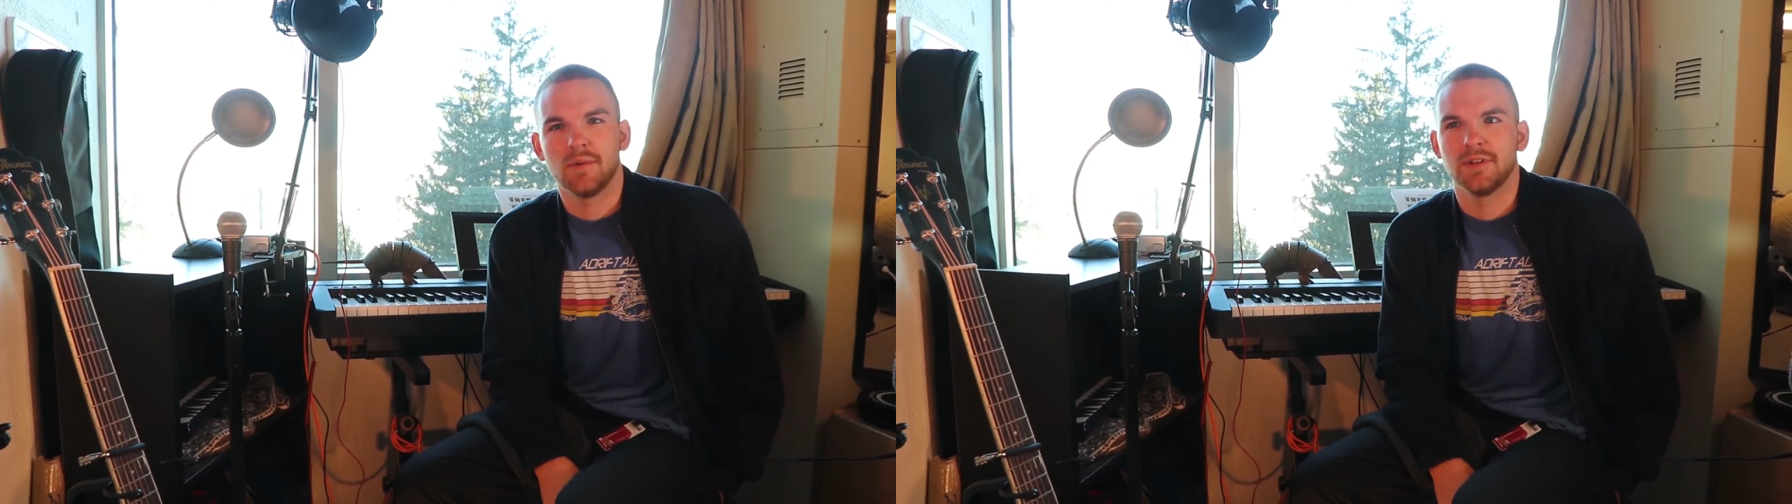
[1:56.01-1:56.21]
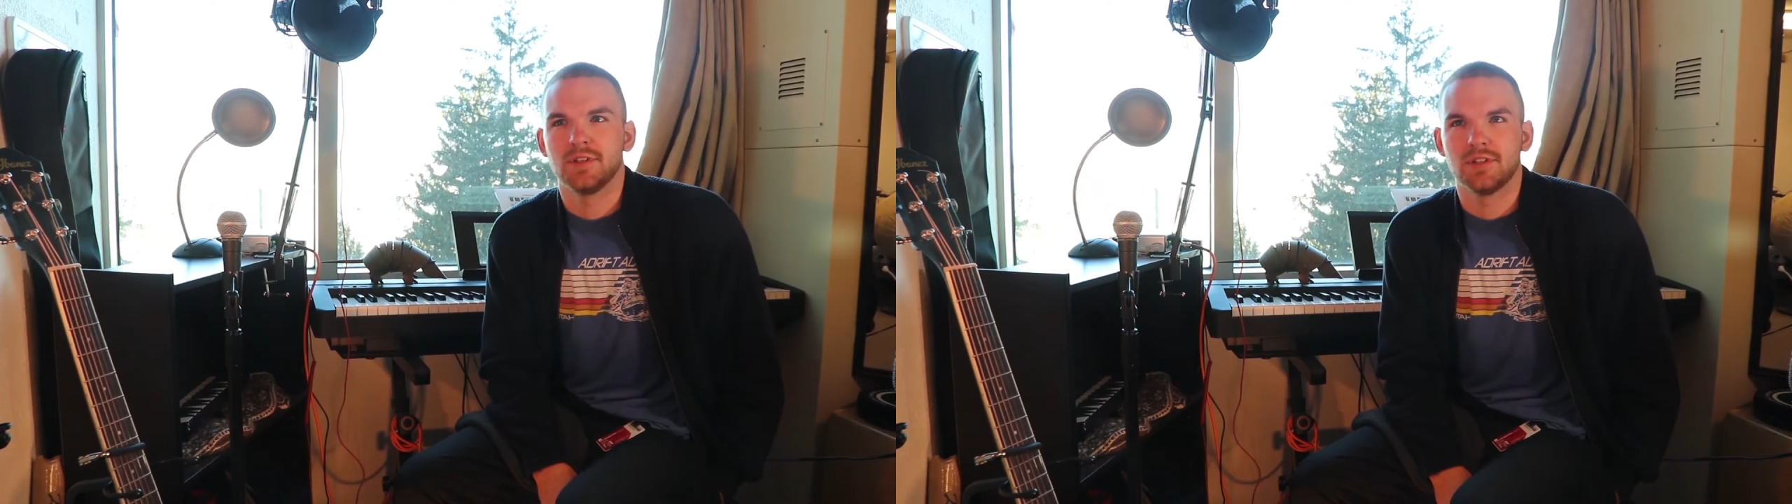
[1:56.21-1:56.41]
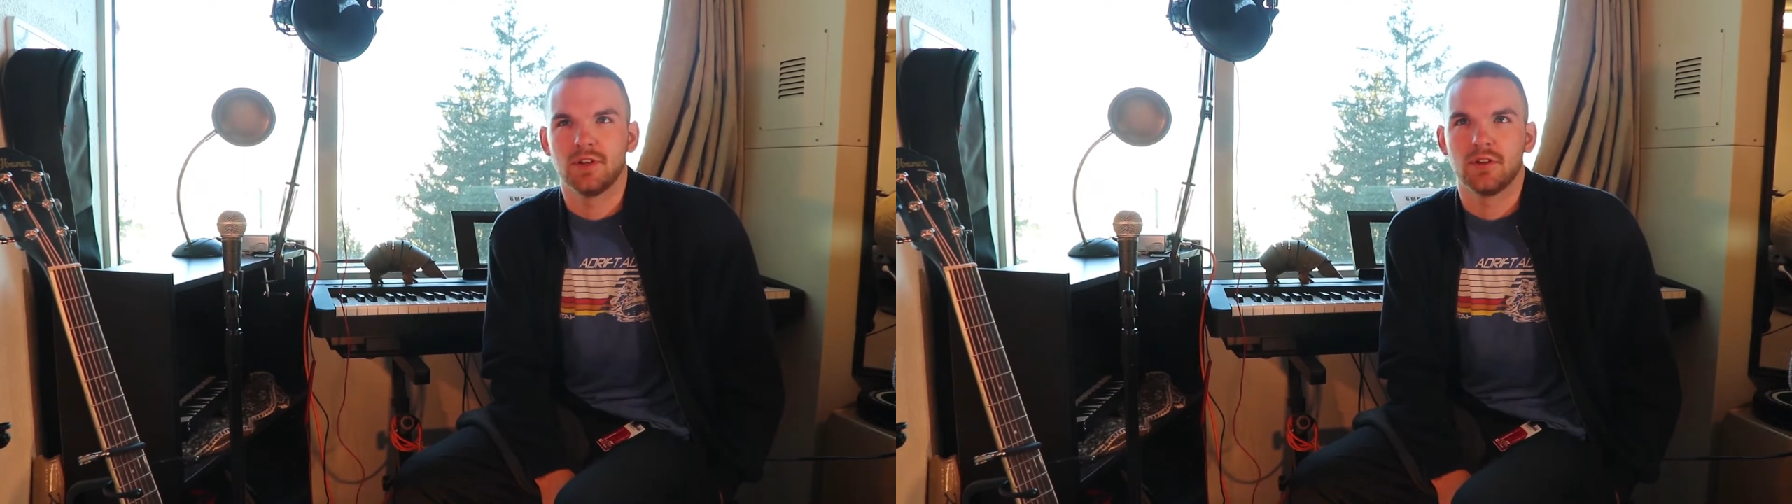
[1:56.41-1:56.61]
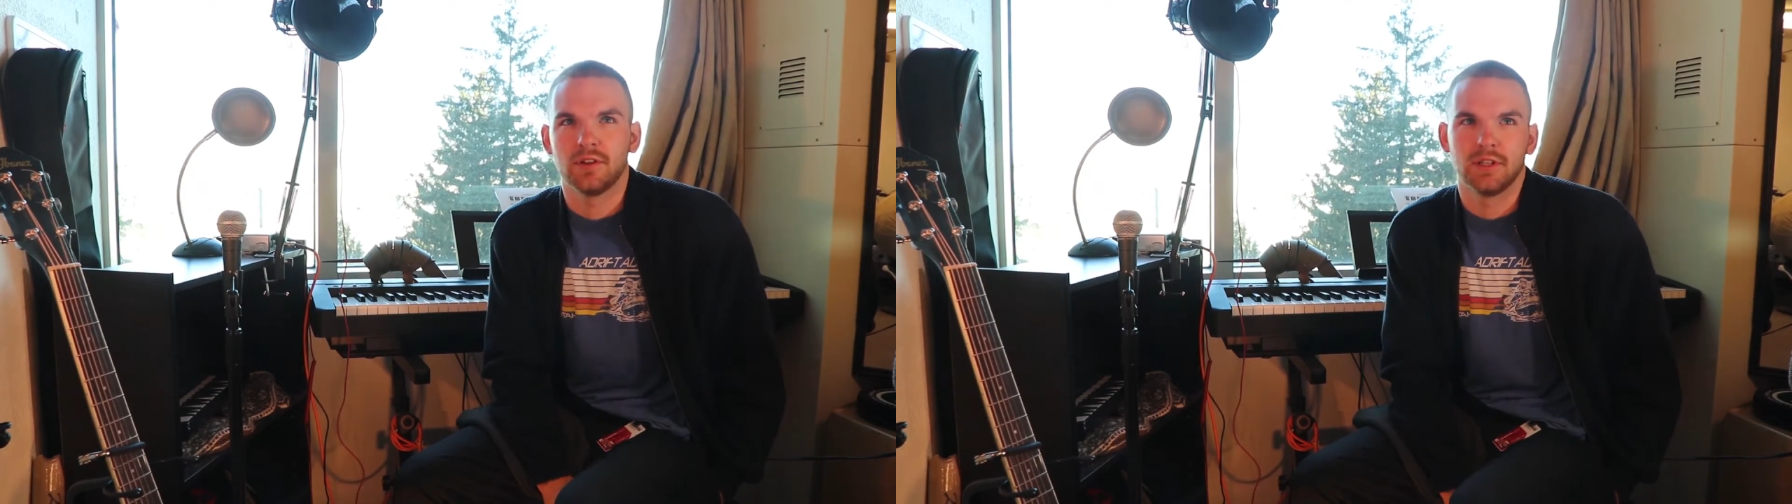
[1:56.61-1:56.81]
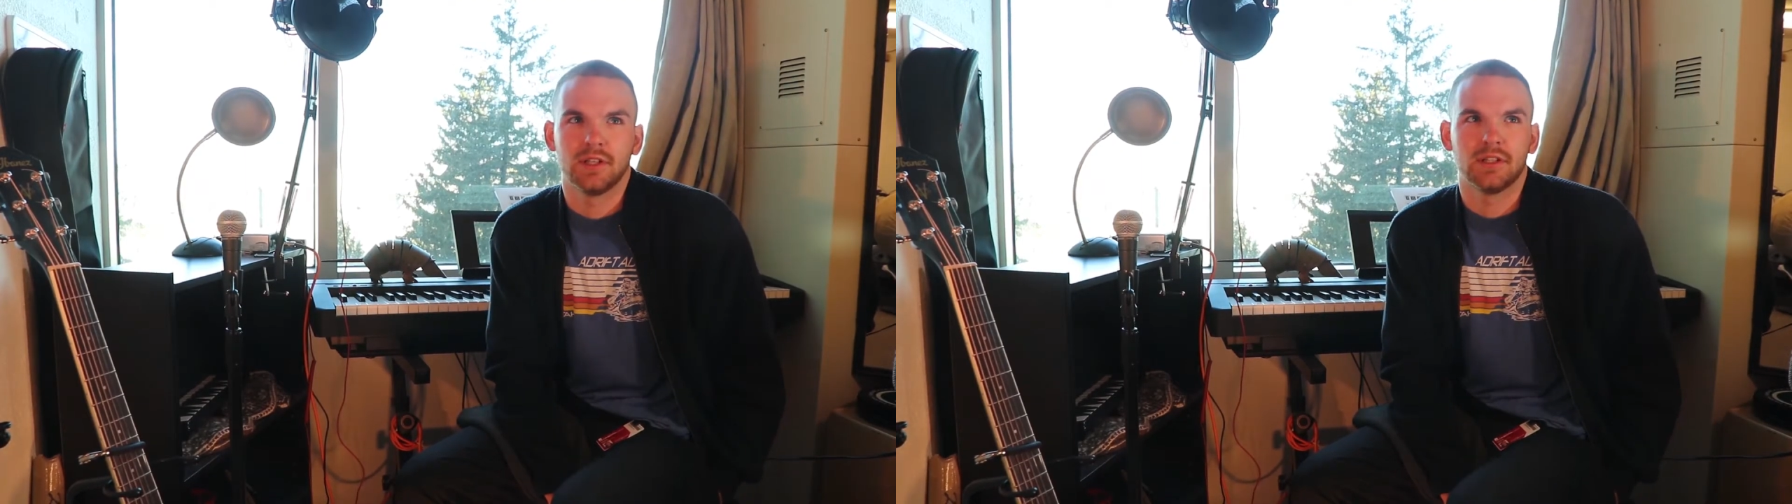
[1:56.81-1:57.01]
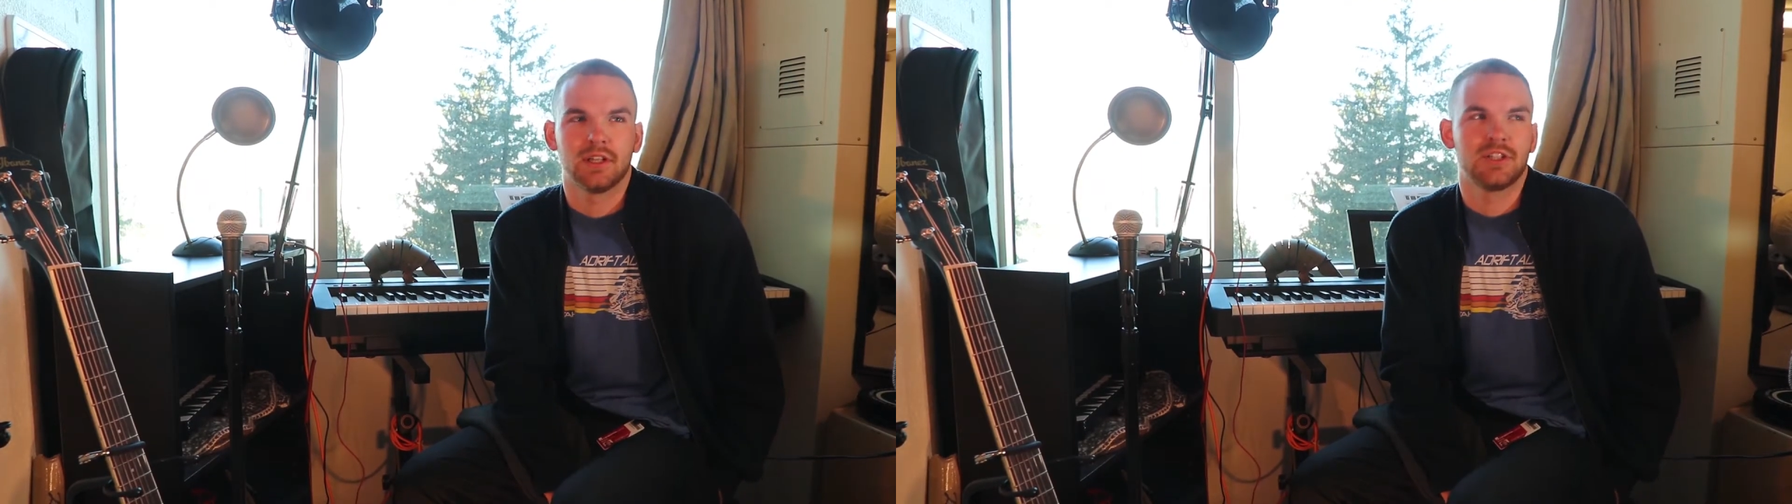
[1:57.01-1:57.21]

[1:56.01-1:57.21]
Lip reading: and you just start thinking like